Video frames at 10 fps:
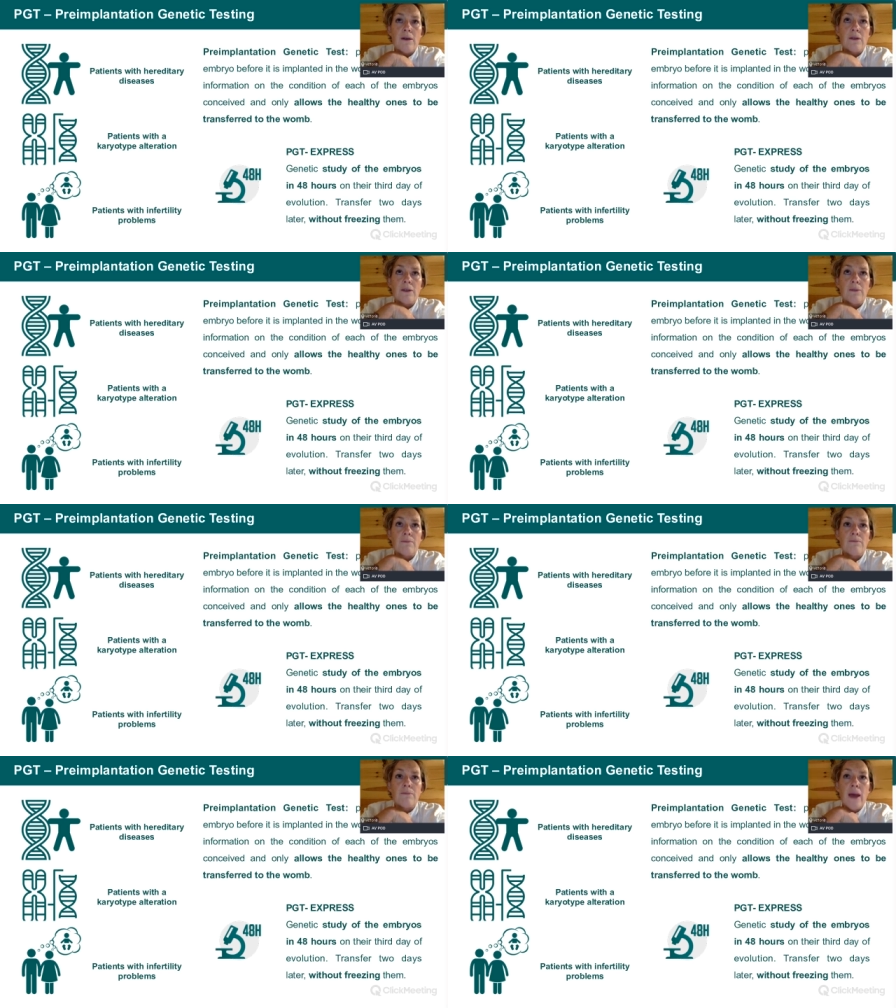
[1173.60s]

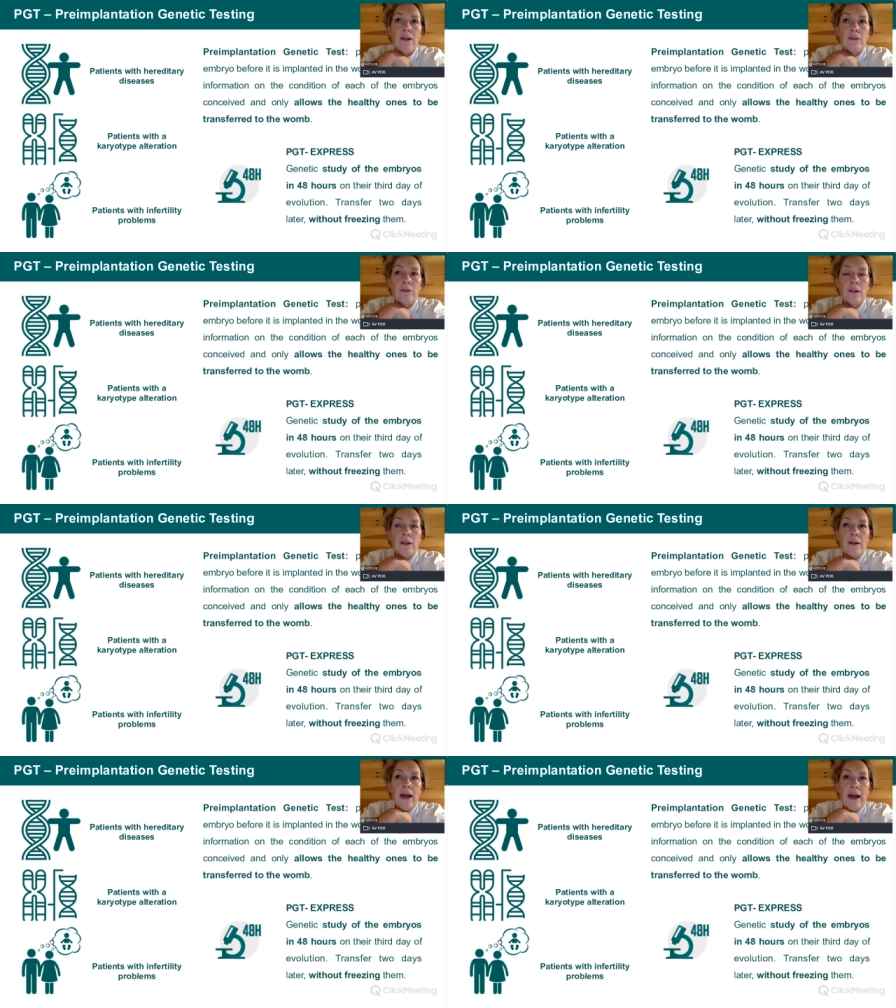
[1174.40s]
some male
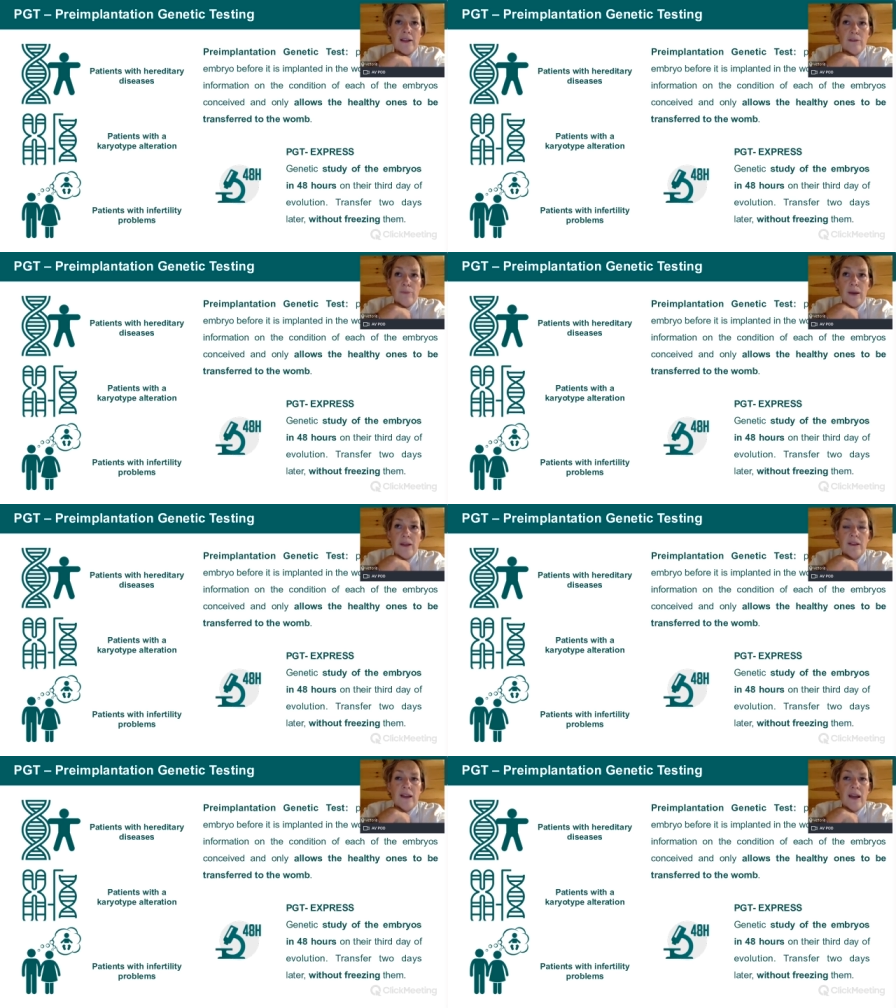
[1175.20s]
aspect
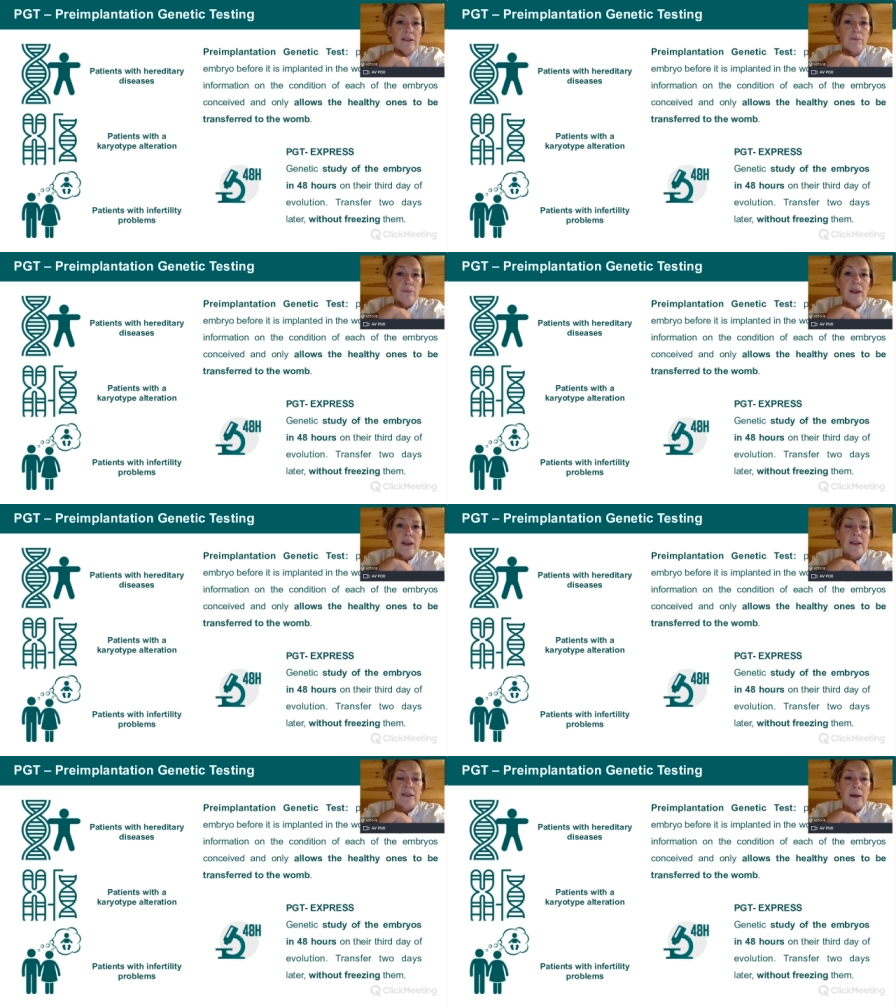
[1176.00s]
that hasn't been
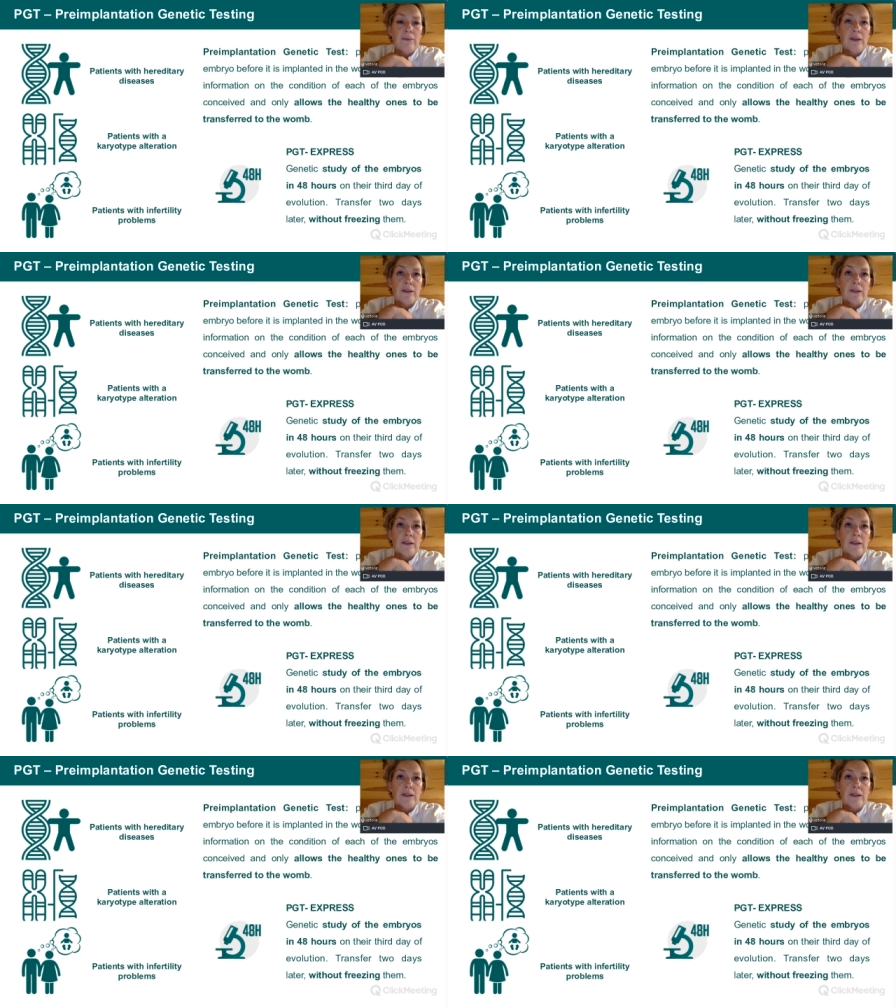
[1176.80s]
examined.